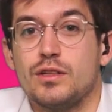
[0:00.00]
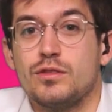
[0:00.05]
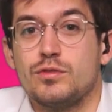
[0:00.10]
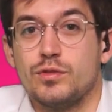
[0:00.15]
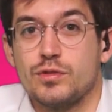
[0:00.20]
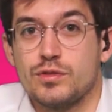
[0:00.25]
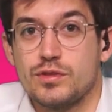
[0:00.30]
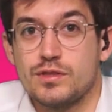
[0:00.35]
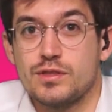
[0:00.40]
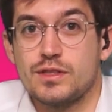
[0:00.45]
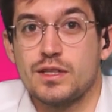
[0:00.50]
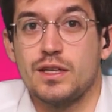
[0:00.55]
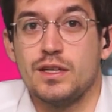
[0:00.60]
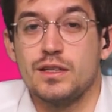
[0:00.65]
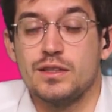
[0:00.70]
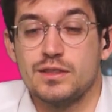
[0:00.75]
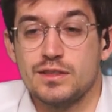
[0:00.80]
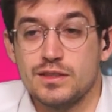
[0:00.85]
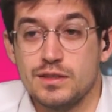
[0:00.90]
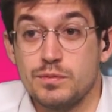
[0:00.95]
to our
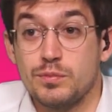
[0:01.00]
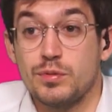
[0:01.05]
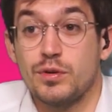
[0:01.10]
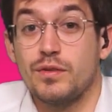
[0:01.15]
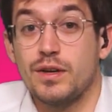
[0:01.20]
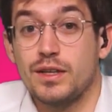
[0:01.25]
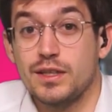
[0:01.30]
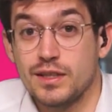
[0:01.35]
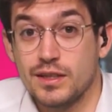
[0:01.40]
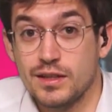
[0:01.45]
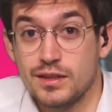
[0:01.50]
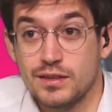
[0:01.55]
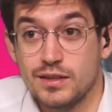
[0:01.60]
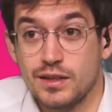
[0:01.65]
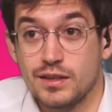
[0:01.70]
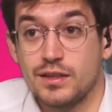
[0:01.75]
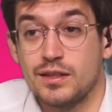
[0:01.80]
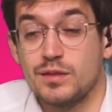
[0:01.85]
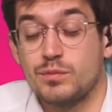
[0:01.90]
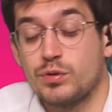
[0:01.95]
society, providing
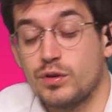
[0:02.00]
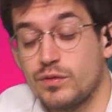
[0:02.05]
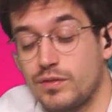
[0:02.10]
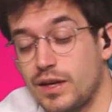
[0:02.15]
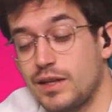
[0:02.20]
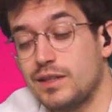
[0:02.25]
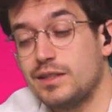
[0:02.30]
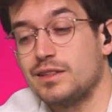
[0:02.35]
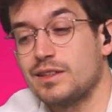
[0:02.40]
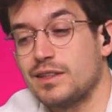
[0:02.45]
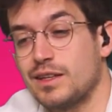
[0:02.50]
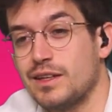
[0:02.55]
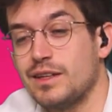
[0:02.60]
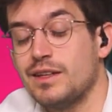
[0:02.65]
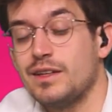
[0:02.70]
internet, providing